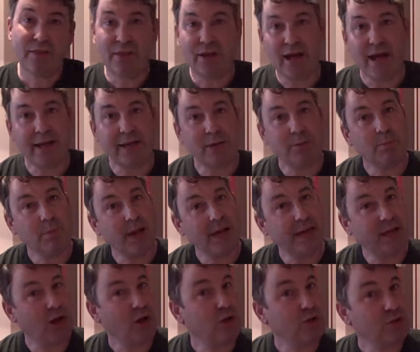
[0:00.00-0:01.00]
that I can
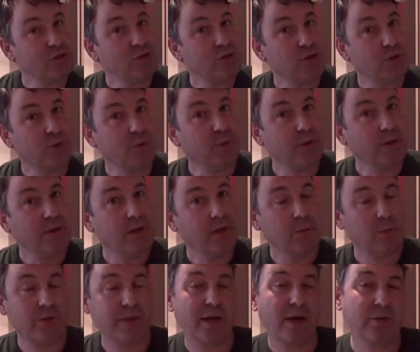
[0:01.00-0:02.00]
play along to
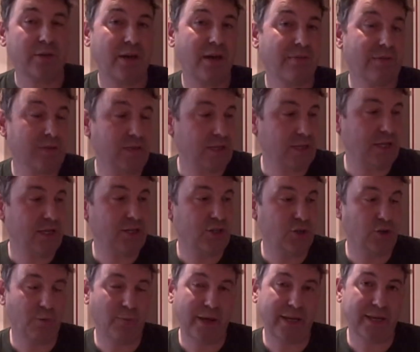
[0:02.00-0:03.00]
without having to
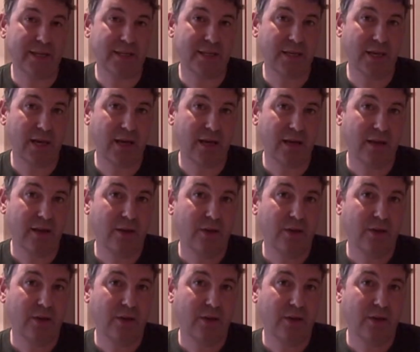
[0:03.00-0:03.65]
detune my guitar,